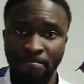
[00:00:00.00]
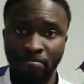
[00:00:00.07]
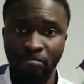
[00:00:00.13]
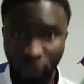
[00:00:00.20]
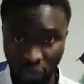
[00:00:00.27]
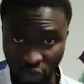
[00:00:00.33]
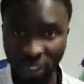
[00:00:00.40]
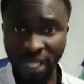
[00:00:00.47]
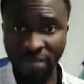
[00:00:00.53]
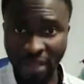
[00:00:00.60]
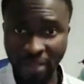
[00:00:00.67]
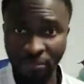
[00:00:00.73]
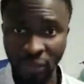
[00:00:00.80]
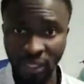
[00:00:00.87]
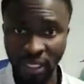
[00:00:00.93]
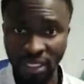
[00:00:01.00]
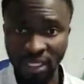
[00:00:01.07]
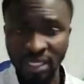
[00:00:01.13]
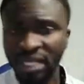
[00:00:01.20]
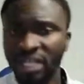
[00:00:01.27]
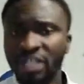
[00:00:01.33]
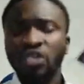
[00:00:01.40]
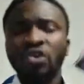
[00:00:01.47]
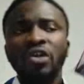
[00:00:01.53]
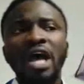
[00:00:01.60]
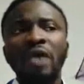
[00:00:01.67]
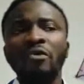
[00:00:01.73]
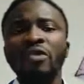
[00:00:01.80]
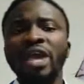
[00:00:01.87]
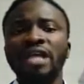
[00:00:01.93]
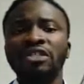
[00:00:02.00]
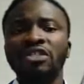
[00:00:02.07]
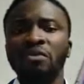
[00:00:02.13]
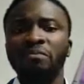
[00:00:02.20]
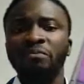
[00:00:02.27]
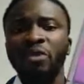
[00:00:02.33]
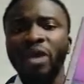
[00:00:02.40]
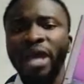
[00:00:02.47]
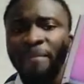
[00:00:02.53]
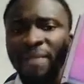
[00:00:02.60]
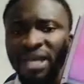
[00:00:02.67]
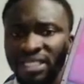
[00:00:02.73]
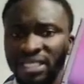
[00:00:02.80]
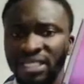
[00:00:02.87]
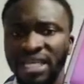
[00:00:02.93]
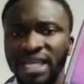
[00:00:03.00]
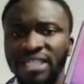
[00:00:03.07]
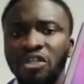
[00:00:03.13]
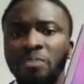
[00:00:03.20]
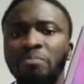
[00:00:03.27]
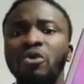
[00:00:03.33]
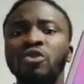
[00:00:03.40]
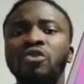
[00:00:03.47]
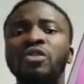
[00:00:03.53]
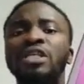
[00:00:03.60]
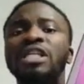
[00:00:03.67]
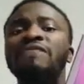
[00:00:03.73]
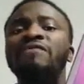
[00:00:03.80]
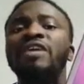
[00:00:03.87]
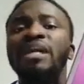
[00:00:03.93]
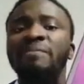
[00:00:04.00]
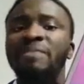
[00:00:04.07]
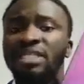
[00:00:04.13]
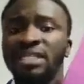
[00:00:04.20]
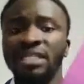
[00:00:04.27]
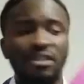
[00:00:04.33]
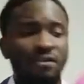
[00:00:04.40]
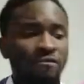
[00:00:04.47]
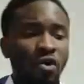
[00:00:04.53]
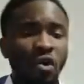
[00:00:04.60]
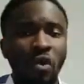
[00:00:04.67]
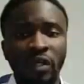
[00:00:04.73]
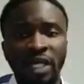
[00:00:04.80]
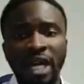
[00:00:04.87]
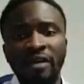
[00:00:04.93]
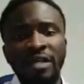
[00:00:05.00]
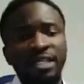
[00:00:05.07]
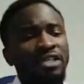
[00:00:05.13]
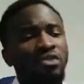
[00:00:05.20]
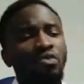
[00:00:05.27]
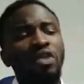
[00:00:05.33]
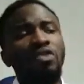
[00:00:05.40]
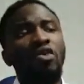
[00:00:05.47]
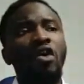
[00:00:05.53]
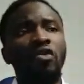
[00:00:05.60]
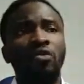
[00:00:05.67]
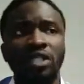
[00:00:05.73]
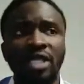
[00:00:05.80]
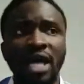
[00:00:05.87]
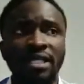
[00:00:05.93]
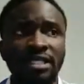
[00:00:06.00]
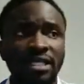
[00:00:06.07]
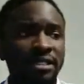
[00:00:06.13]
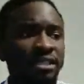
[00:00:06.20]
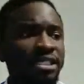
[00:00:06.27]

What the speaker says: Do you get my point? So now we are a messenger is supposed to deliver a message of God. Now this is what God was asking.